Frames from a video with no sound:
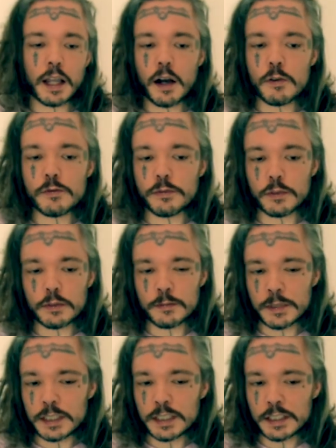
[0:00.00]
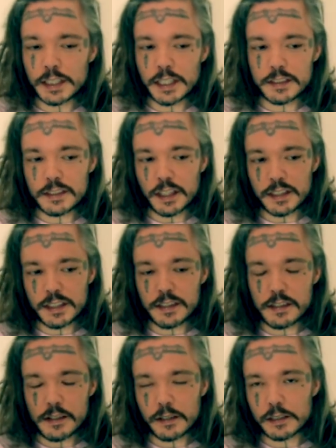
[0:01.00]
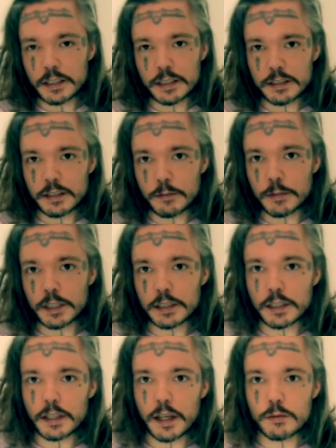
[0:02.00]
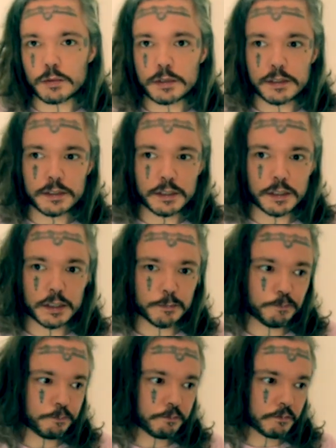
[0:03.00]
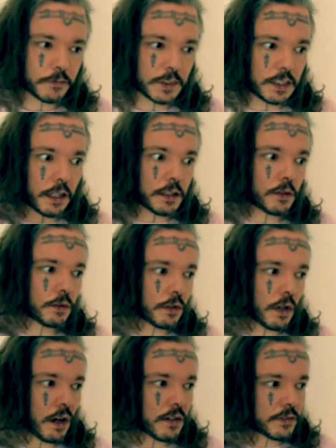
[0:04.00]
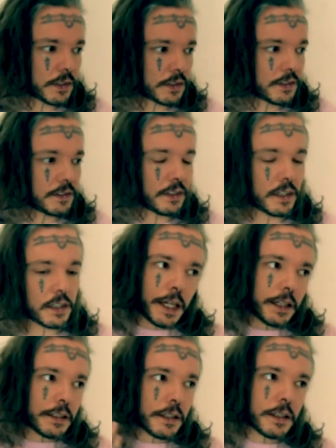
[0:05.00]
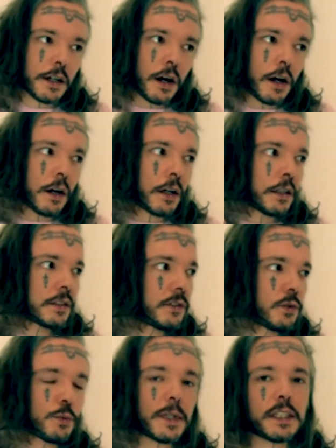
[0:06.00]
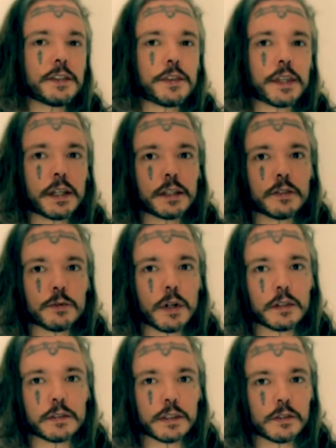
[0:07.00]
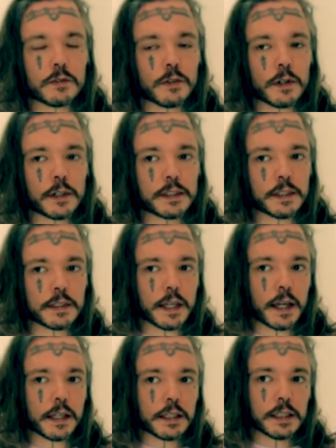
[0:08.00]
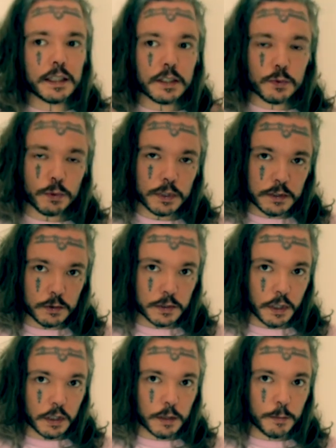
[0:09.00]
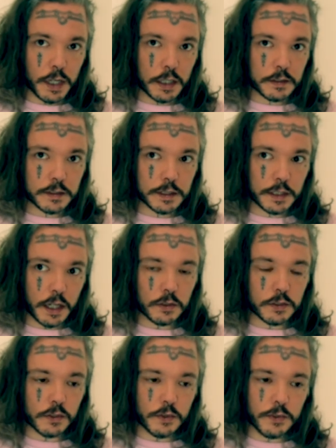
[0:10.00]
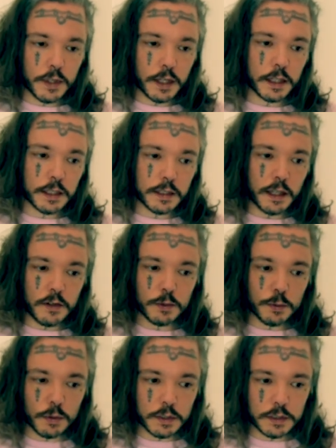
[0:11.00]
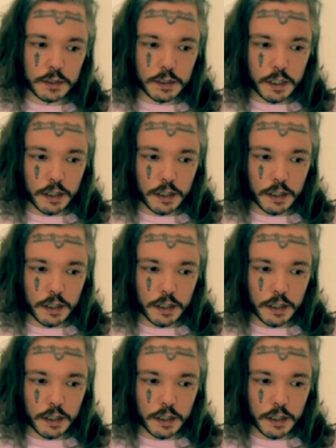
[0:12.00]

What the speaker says: now for me, it's not necessarily something that I would take or often take. Yeah, there are too many things around this drug that I at least wanted to talk about that I also think that everyone